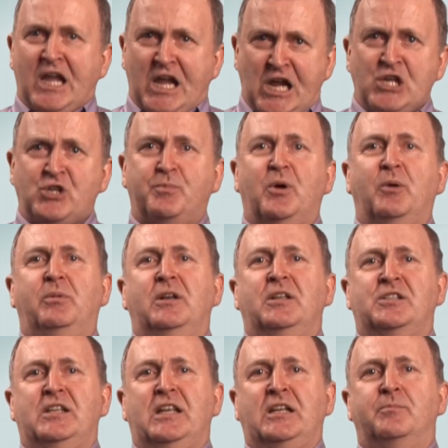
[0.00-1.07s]
Each bubble
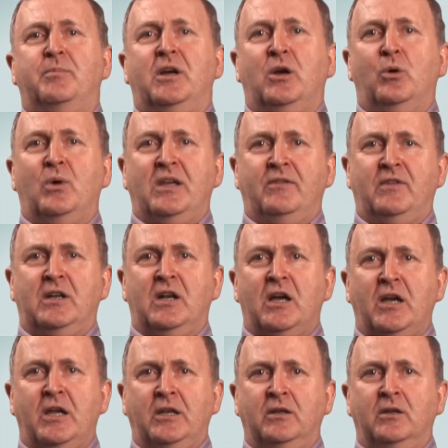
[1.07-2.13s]
is linked by a wavy
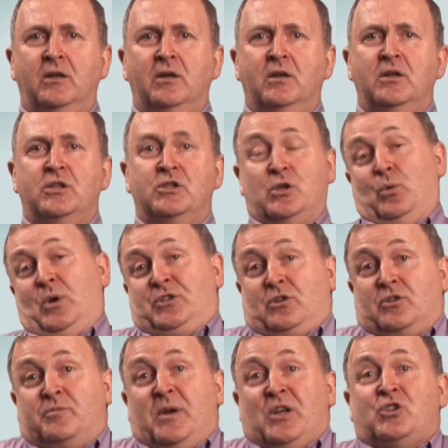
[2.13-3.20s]
line. So what's
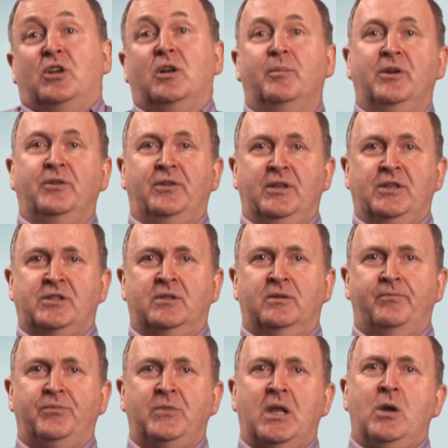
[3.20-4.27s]
so special about this?
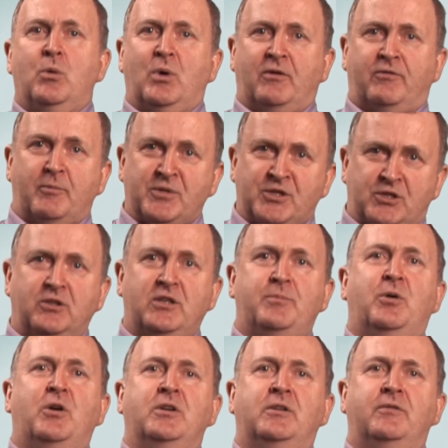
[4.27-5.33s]
Well, from a study
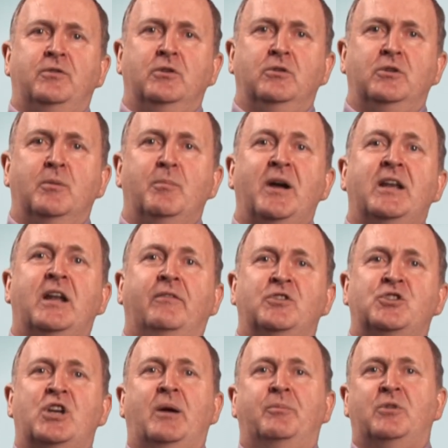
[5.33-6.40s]
point of view, you might have a
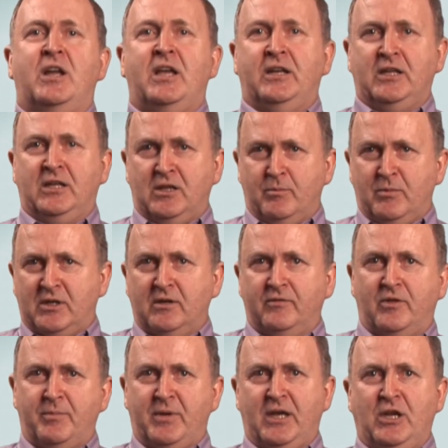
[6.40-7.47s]
chapter heading in the middle
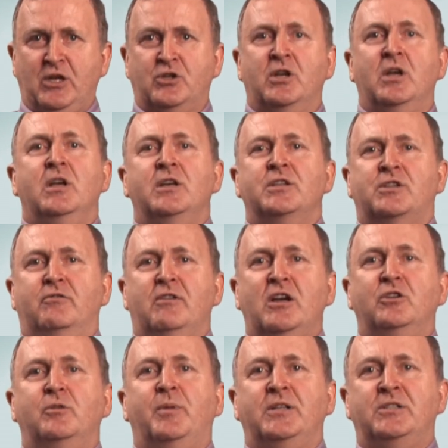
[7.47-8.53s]
of the page,
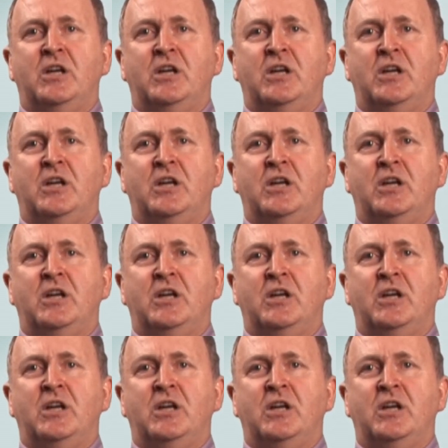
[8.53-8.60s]
surrounded by